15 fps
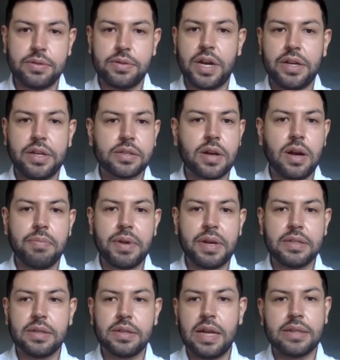Chinese
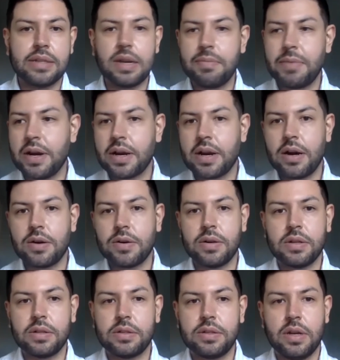companies in Latin America
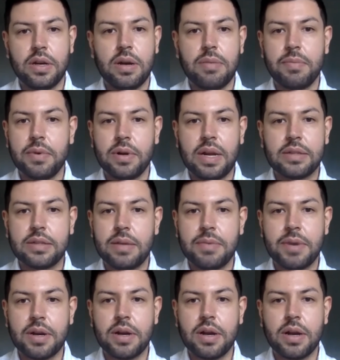or Latin
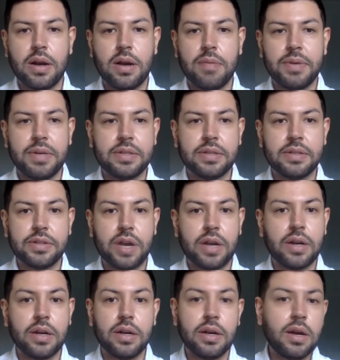American companies in
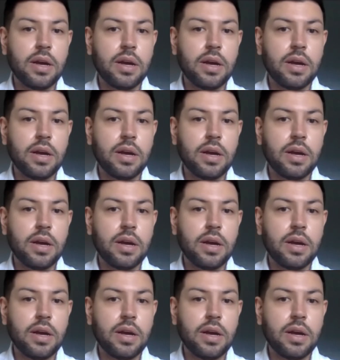China.